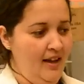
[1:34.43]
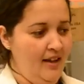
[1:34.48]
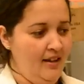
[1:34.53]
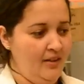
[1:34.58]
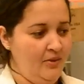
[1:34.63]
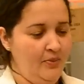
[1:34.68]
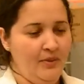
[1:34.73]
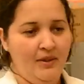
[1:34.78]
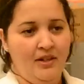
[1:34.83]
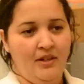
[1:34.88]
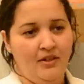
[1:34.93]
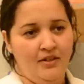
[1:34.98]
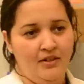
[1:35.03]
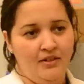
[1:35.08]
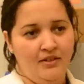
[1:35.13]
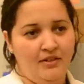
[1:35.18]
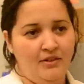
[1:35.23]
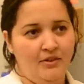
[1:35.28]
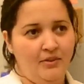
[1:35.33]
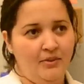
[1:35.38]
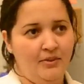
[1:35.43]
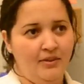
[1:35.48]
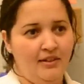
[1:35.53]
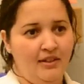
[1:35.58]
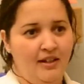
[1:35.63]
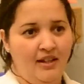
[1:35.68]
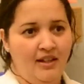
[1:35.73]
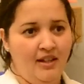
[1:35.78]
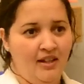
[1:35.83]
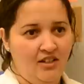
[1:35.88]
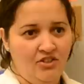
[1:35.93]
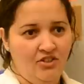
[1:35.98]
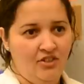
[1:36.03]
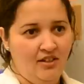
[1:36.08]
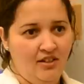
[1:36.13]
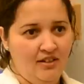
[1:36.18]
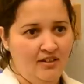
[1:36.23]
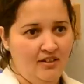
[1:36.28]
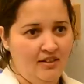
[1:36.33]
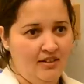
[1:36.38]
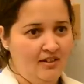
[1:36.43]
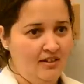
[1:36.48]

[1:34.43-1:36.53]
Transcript: as we could do in a kitchen.